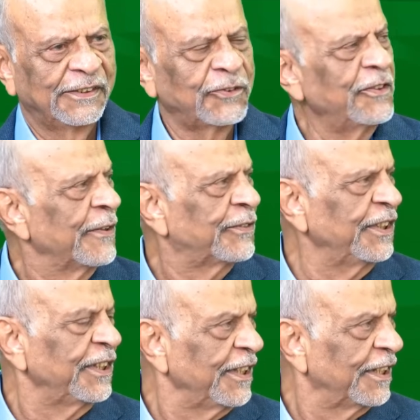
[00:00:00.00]
Today I'm
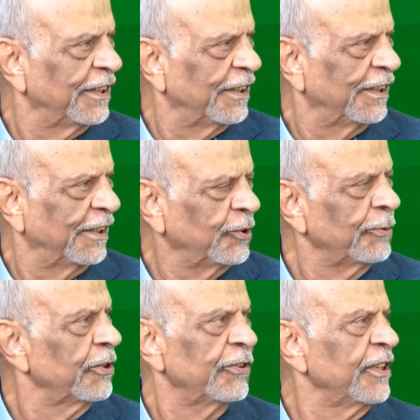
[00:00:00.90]
sitting here,
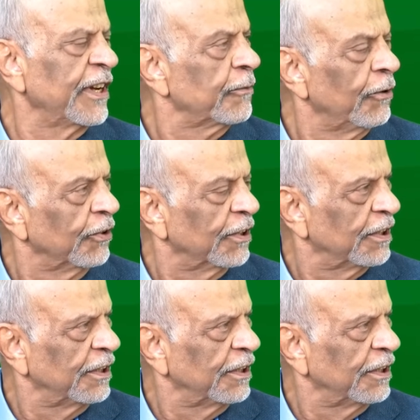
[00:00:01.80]
tomorrow I'm gone.